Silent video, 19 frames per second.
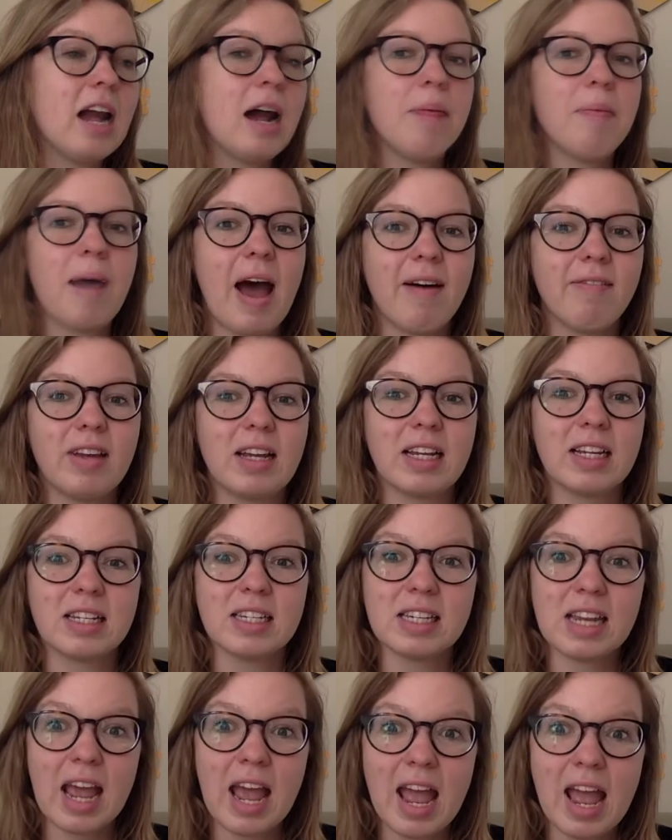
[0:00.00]
up having
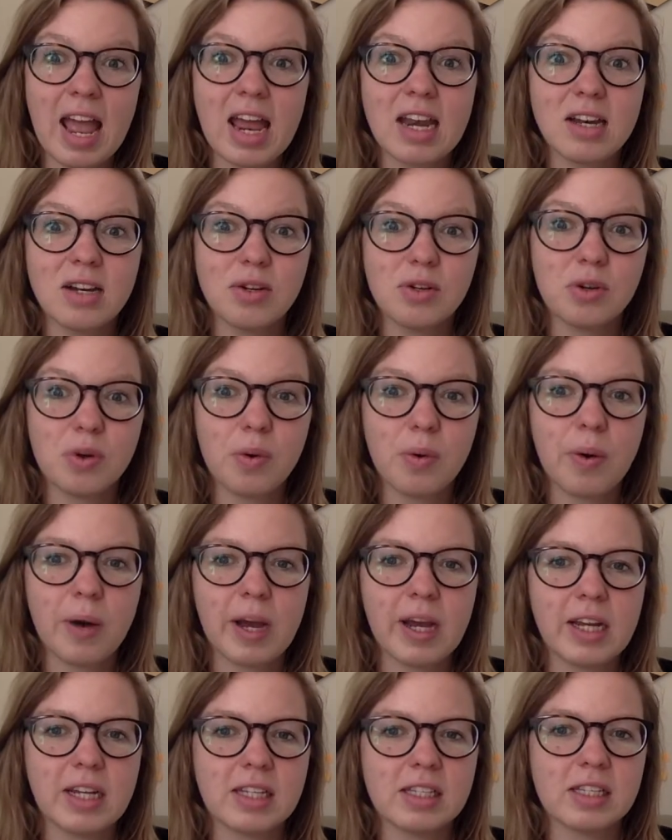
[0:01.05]
10
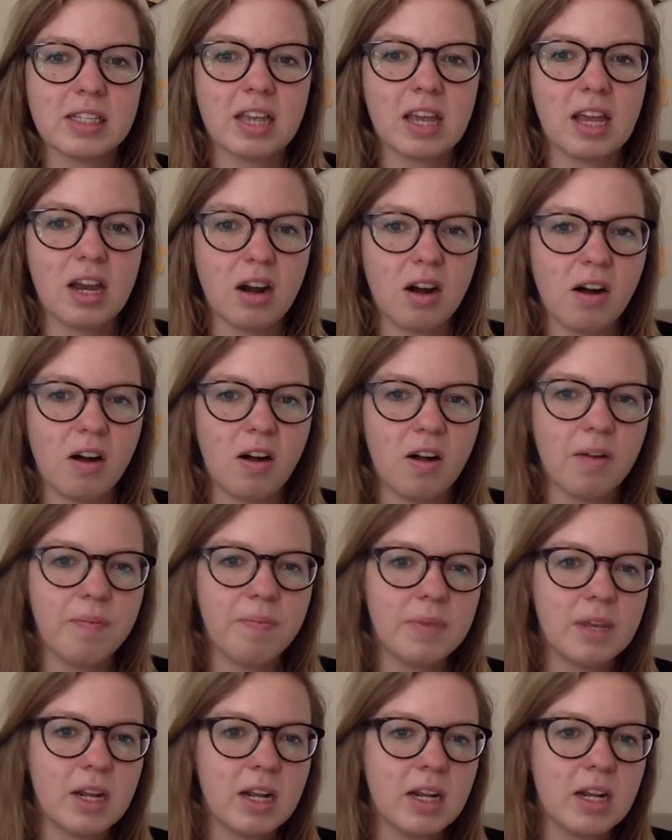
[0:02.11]
toys in all.
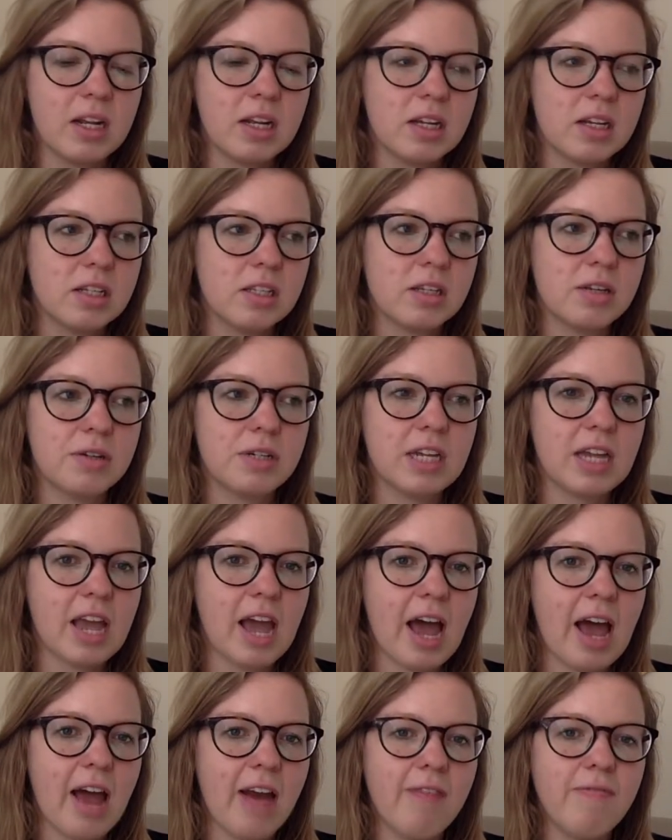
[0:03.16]
So she
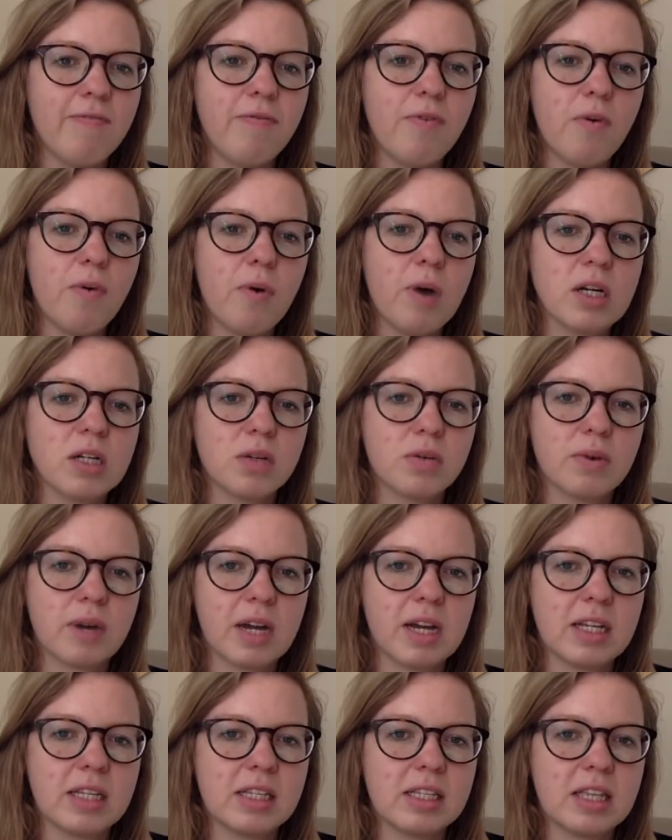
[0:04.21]
had 4
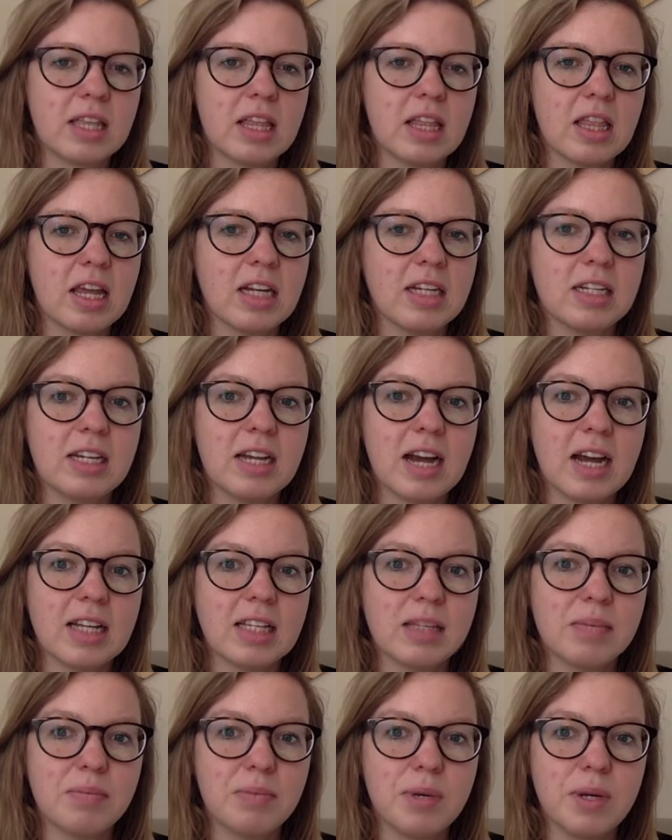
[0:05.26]
toys, then she got
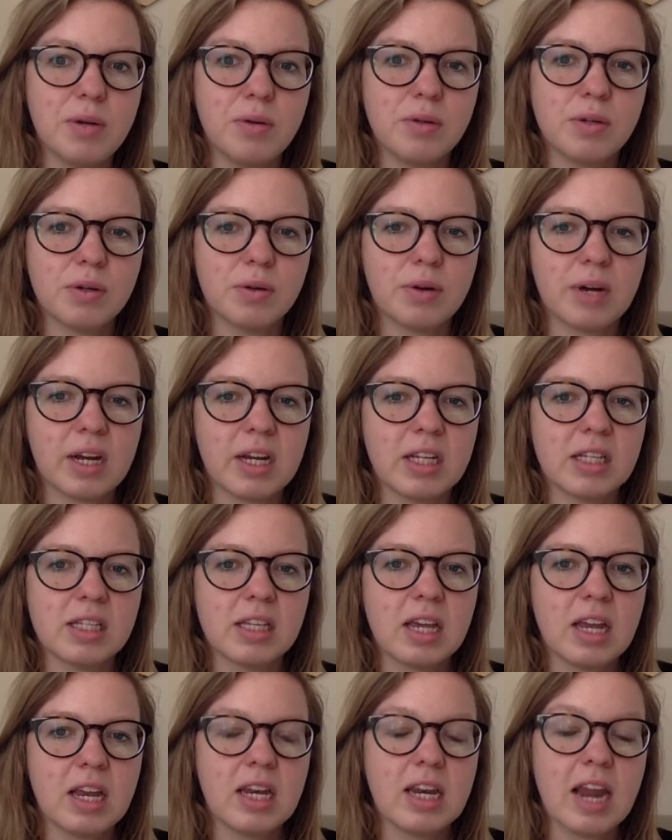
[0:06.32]
some new toys,
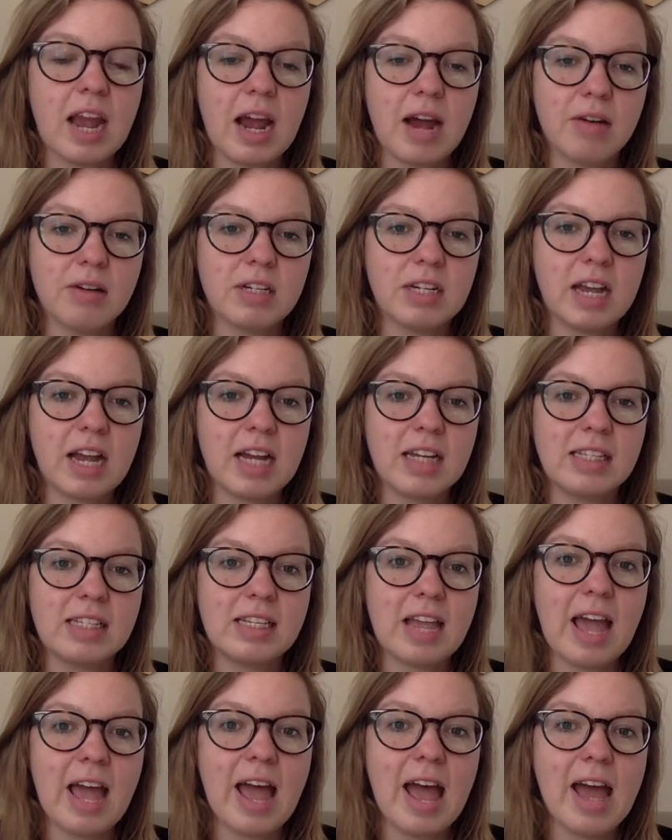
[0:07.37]
now she has
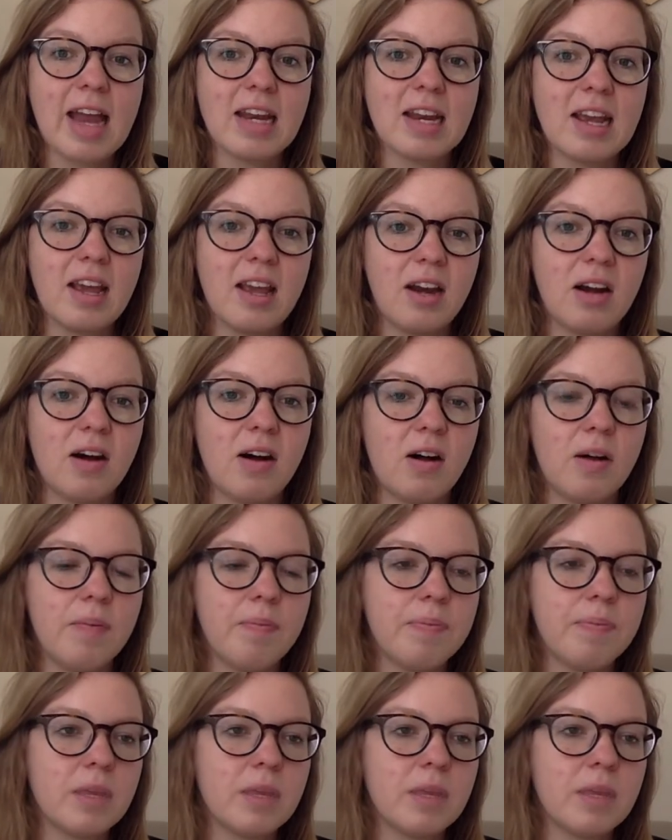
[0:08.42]
10 in all.